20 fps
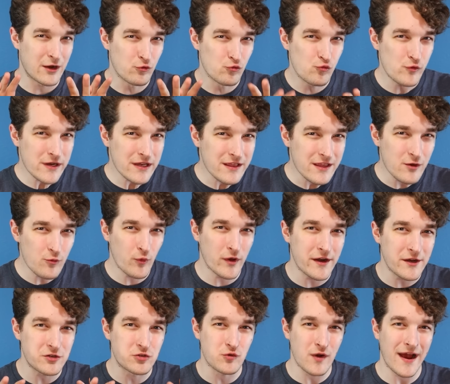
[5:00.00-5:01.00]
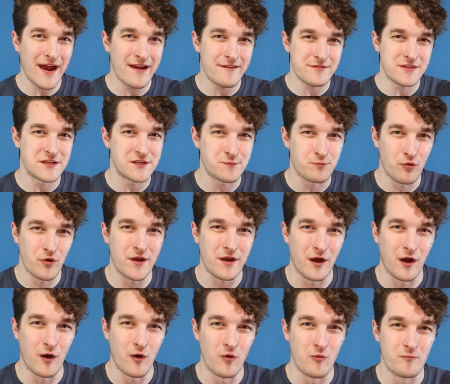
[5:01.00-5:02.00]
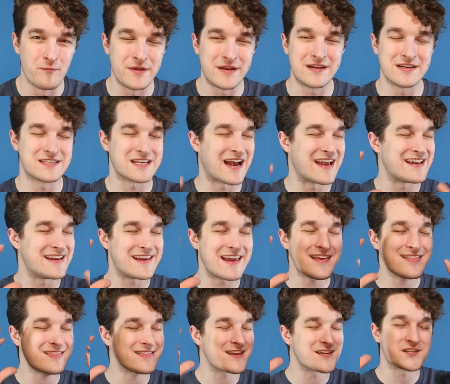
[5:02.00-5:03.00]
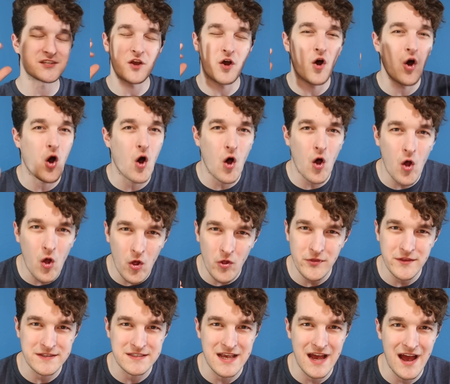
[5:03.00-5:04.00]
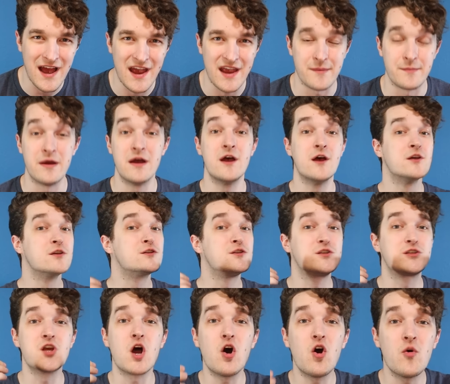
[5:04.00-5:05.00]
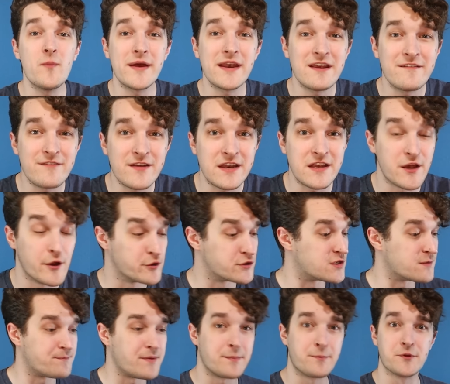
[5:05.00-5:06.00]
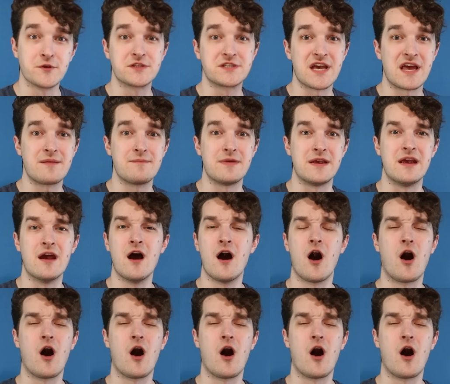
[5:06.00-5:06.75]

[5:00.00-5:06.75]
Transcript: I really want to drive this point home because I get this all the time. So many videos that people send me